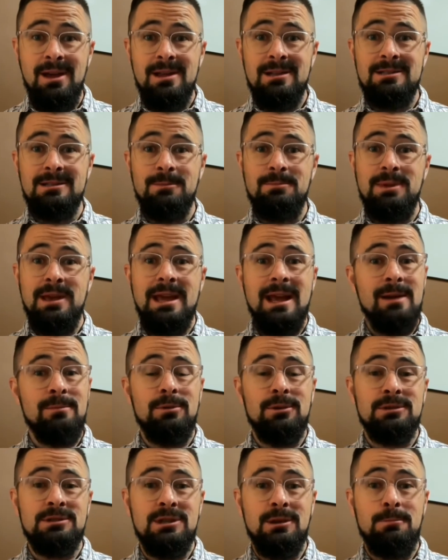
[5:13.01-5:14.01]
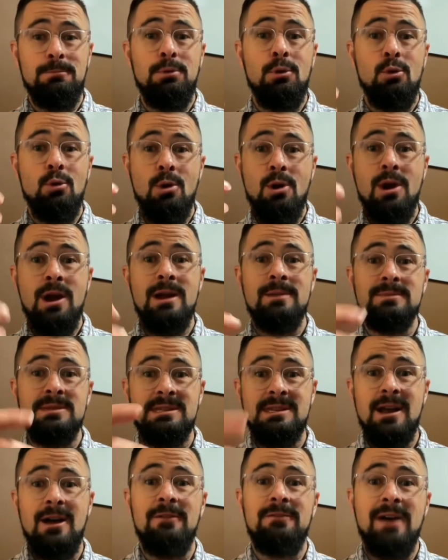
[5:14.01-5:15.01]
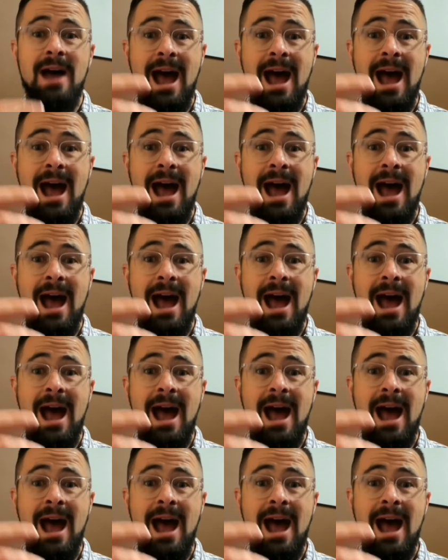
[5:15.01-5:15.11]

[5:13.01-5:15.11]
to be able to pour himself